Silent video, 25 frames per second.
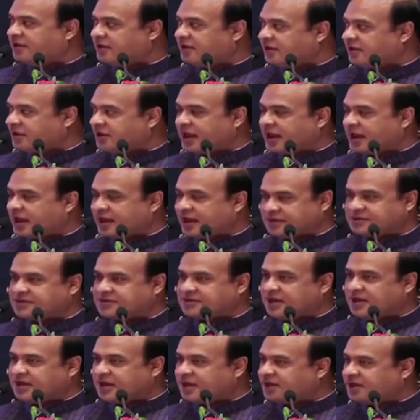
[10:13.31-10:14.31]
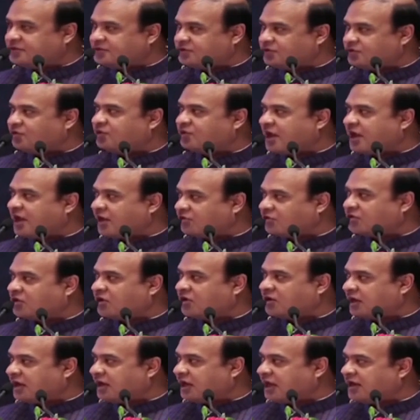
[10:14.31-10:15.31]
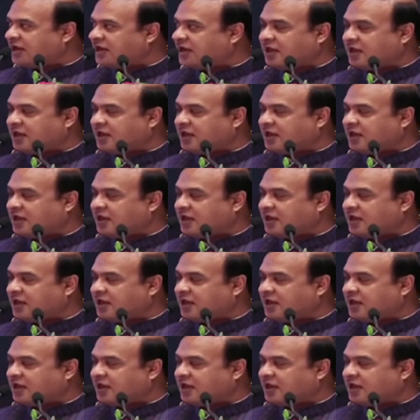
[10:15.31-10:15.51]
That's, there is no doubt on that.